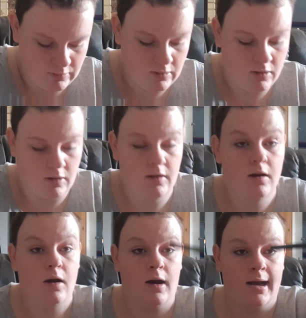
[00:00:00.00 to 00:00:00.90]
Oh,
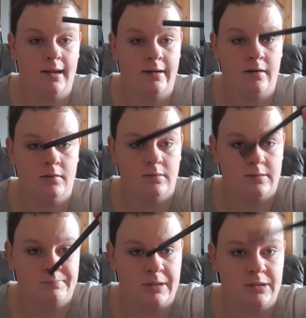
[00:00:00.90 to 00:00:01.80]
eyeliner,
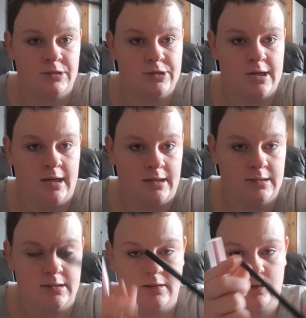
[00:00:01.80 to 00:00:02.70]
sponge,
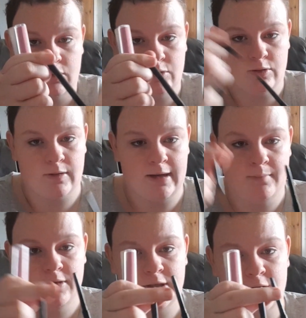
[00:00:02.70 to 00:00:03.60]
and cream,
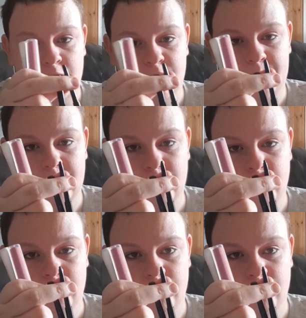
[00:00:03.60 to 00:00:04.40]
because I don't use a pencil.